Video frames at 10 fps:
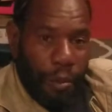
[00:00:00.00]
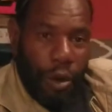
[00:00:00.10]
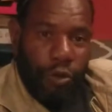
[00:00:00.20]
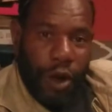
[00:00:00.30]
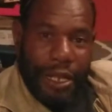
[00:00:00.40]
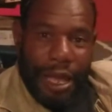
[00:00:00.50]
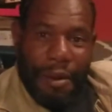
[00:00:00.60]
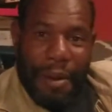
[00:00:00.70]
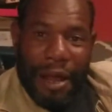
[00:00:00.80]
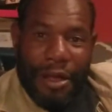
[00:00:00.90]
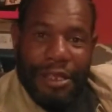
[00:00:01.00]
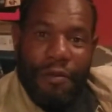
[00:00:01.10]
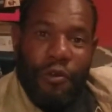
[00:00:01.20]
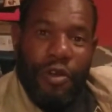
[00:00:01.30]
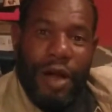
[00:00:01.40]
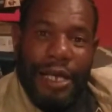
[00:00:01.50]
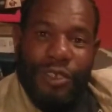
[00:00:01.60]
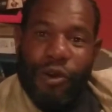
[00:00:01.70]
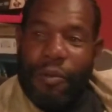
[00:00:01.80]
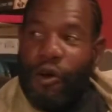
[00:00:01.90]
But one time, my mother went to read a
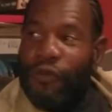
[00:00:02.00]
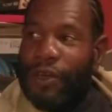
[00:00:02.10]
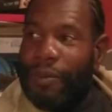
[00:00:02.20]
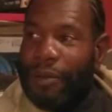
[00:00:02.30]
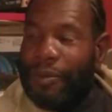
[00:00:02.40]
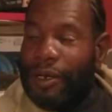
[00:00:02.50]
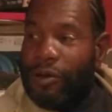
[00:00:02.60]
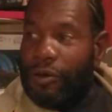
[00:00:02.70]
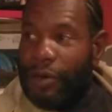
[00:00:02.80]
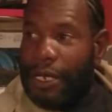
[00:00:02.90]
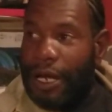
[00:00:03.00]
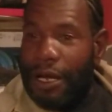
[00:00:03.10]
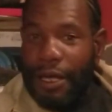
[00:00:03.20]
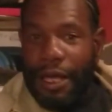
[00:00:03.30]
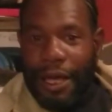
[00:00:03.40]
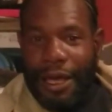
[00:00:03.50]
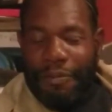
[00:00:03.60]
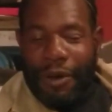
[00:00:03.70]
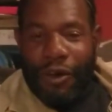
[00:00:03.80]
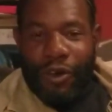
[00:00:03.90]
storybook for me, but I couldn't read that.
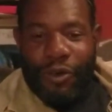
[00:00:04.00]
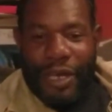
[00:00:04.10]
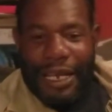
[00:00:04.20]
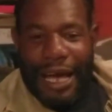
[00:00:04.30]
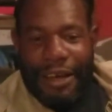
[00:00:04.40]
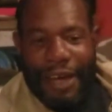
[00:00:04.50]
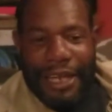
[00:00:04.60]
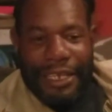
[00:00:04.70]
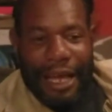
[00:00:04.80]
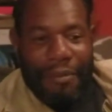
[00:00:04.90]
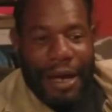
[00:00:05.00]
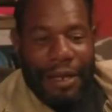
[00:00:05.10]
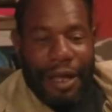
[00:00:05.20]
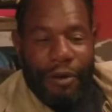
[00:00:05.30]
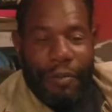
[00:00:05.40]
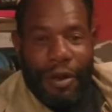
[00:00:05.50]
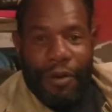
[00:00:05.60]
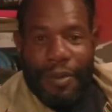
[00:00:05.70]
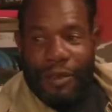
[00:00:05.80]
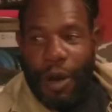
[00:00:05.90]
I couldn't read that right, yeah, man. Now, when I
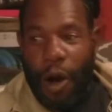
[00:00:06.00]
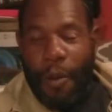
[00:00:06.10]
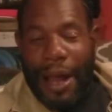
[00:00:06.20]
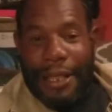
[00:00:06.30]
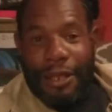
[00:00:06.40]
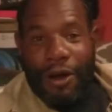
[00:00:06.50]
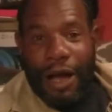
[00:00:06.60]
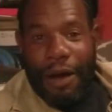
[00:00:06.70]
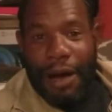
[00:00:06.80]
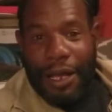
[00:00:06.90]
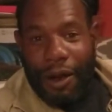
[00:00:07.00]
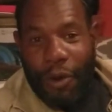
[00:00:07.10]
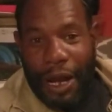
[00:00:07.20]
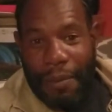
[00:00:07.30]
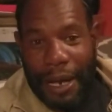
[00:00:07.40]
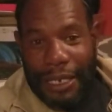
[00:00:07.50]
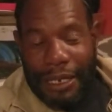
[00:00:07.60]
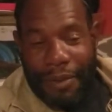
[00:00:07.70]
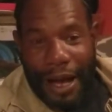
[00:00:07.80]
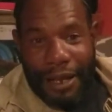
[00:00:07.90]
look, I see a woman sit down and one little boy, they bat the
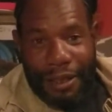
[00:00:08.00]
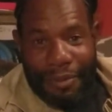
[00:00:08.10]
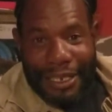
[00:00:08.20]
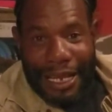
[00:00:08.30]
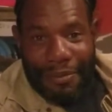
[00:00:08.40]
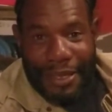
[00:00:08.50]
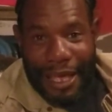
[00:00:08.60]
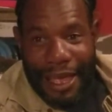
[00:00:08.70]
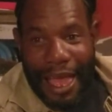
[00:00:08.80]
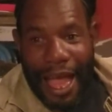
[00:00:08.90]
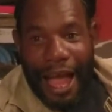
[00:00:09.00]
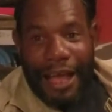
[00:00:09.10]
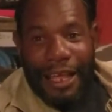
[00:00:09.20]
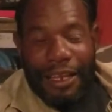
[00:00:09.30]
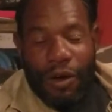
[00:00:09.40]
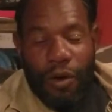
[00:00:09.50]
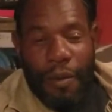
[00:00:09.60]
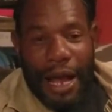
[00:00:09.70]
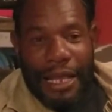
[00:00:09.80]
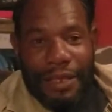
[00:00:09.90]
ball, so I tell him, say, the
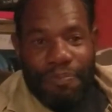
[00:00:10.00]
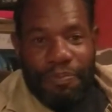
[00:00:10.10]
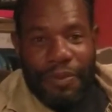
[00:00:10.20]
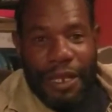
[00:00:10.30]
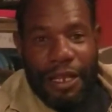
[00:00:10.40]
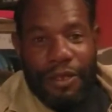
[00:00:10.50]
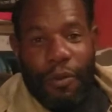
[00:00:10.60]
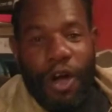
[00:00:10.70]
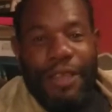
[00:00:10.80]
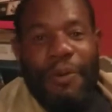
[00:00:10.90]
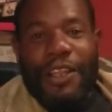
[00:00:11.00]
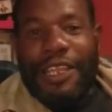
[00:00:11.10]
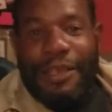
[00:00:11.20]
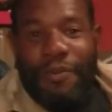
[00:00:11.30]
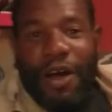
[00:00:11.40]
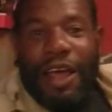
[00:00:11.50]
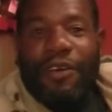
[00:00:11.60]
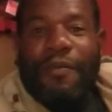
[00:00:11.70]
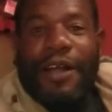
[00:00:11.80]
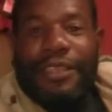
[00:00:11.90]
woman is, the little boy is batting the ball, and the
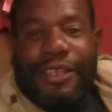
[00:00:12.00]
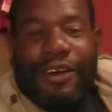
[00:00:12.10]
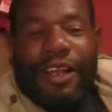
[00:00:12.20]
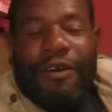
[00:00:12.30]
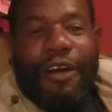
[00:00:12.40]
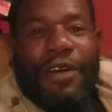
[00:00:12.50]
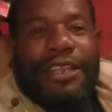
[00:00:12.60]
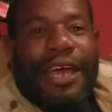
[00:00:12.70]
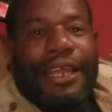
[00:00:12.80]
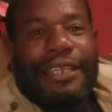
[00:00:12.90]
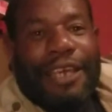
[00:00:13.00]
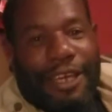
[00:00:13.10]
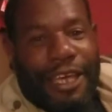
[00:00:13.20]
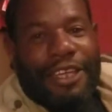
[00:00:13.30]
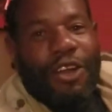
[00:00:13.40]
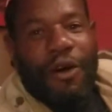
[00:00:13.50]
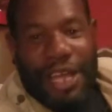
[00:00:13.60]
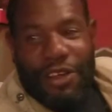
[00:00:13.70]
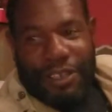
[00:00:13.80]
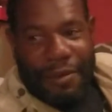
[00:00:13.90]
woman sit down and one red tie, he say, you know what
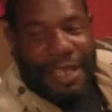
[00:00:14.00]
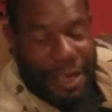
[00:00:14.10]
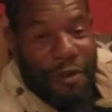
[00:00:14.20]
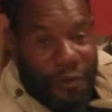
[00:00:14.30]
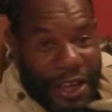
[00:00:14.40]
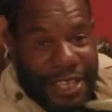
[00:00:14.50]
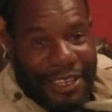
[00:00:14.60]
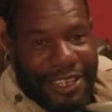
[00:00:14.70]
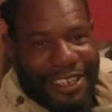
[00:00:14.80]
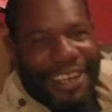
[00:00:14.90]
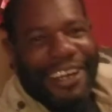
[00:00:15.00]
you do? You better even fire say that.